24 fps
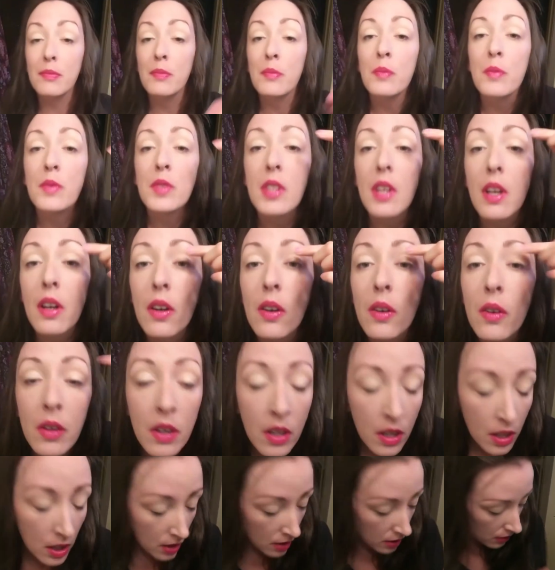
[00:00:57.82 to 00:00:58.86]
So
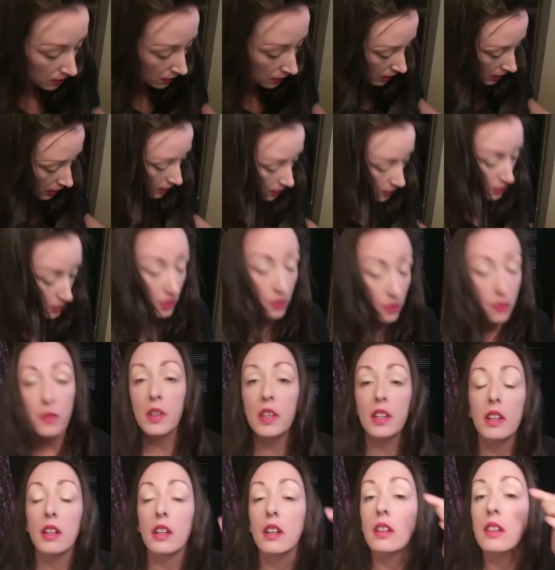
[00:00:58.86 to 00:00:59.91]
you can use your
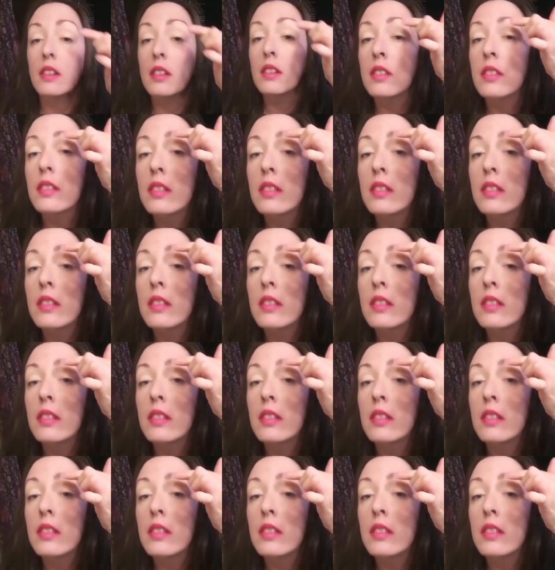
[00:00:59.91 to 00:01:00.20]
finger.